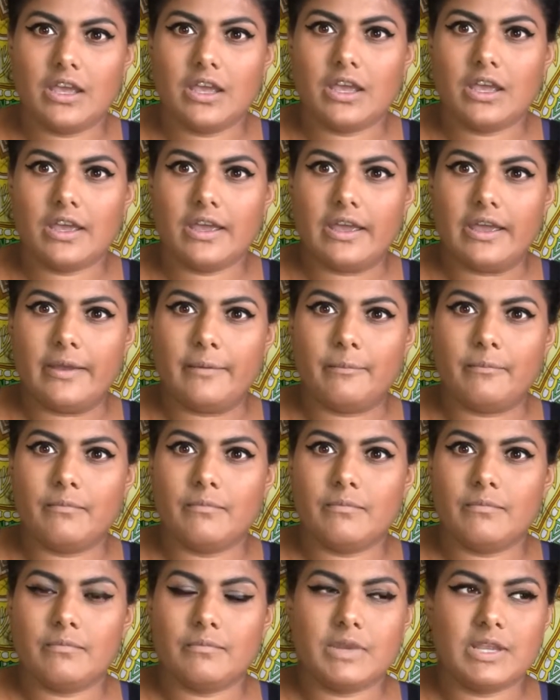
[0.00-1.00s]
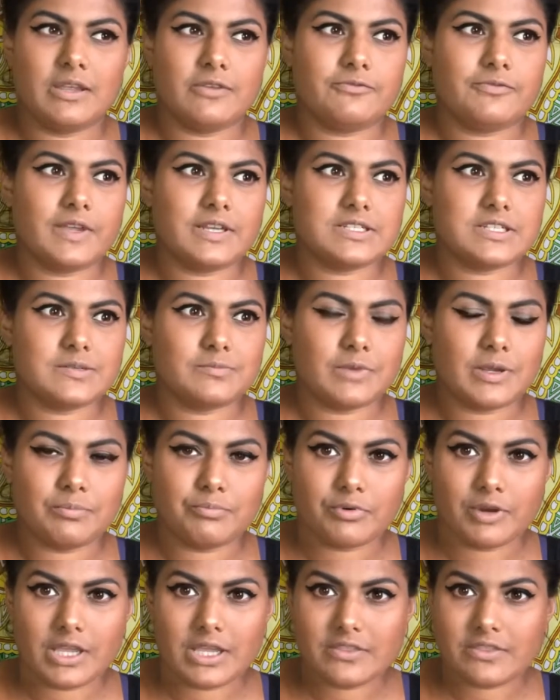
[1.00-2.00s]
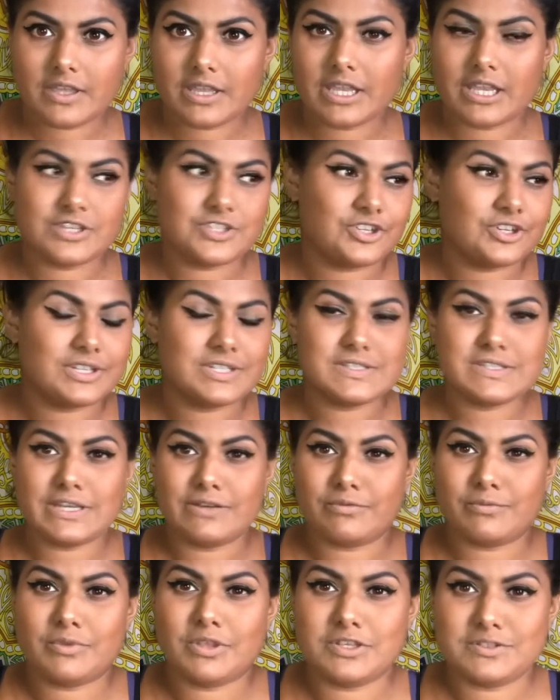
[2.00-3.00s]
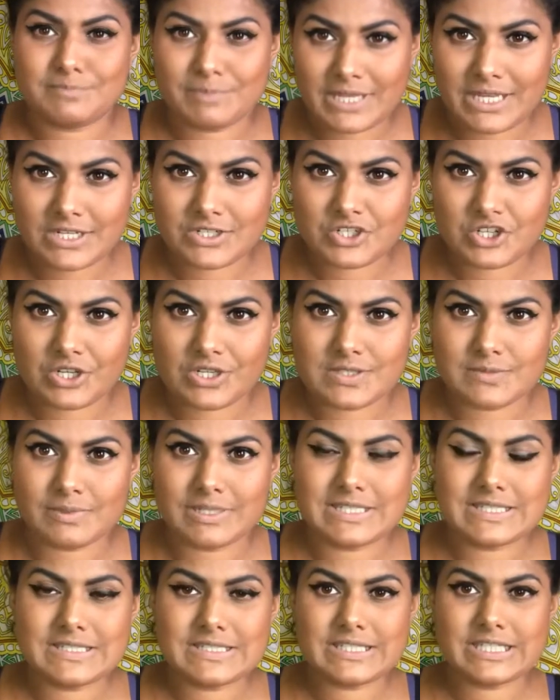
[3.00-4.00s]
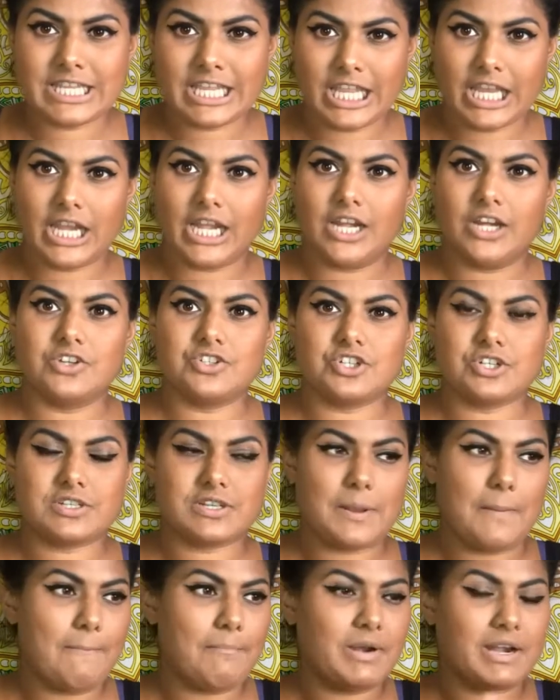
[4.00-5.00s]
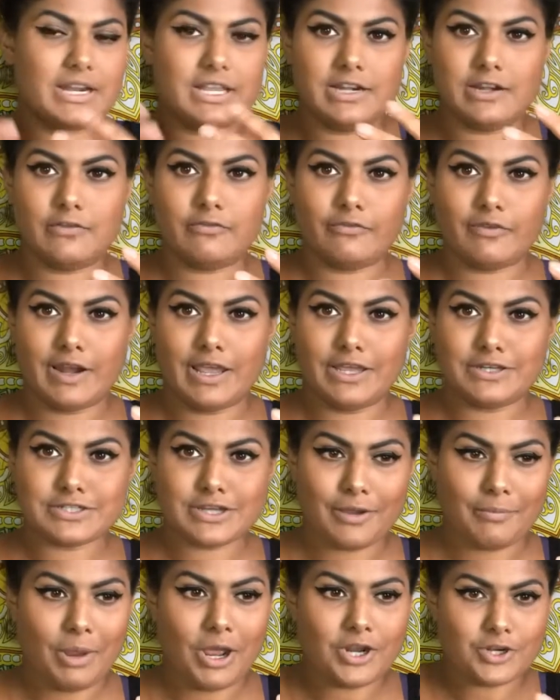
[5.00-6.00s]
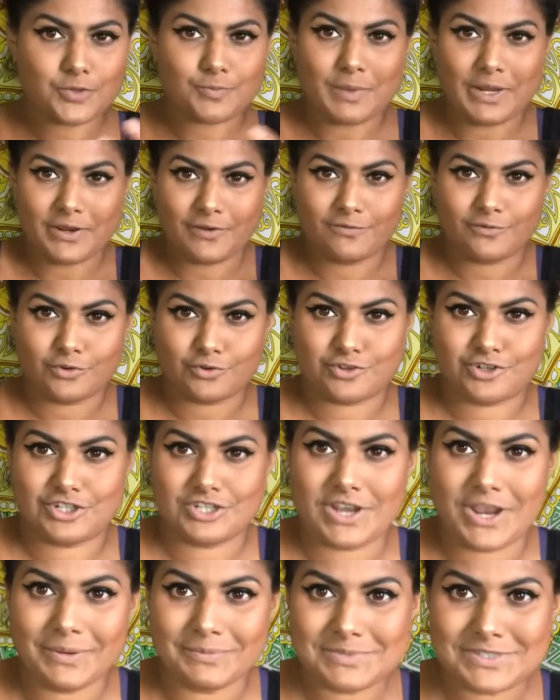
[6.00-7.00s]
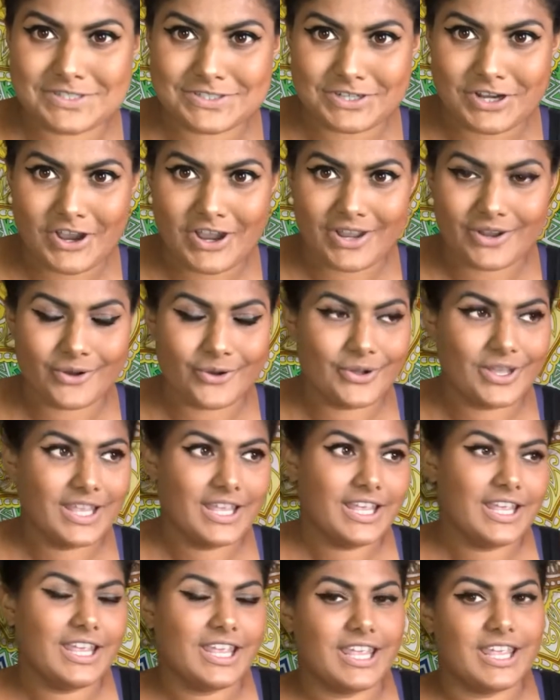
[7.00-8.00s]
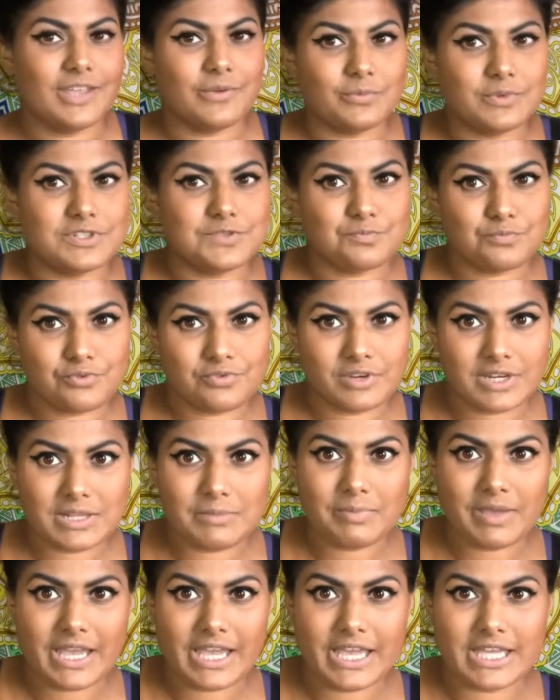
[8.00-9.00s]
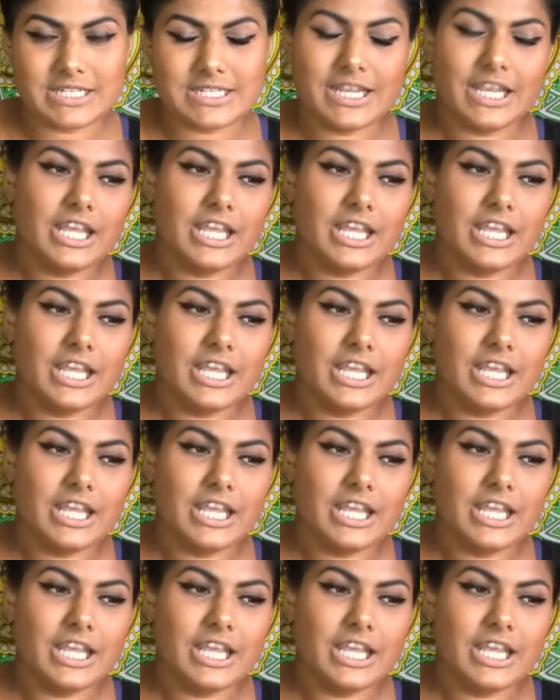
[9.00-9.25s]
It affected my breathing, as you can see from those pictures. My skin just completely flared up, Hunchback of Notre Dame style. It was pretty bad.